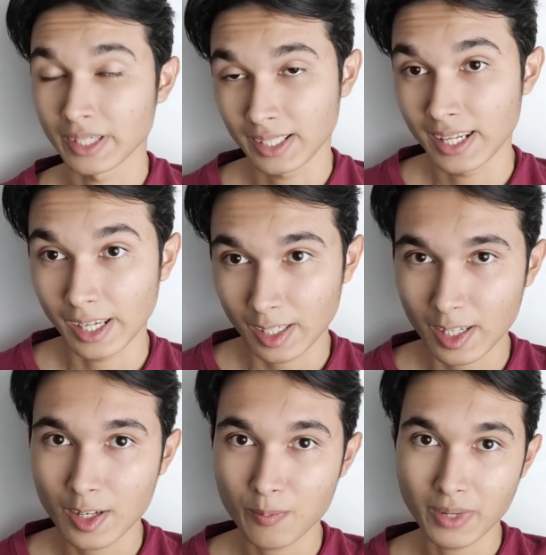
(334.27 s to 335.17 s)
But
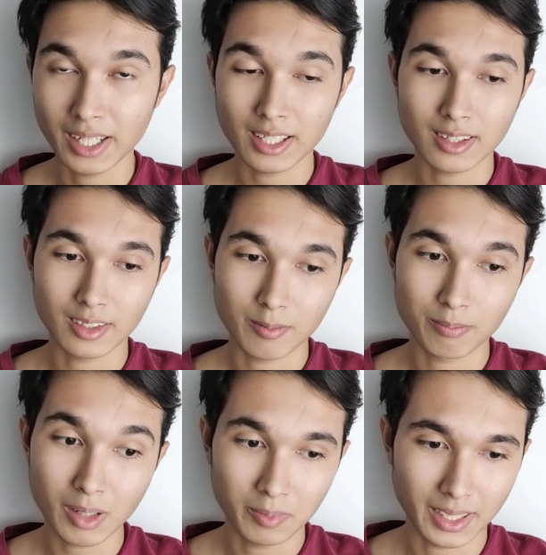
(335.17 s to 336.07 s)
they make it
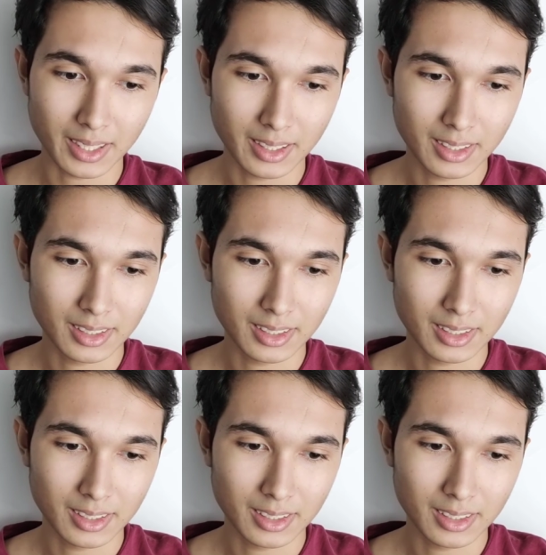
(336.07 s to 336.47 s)
public,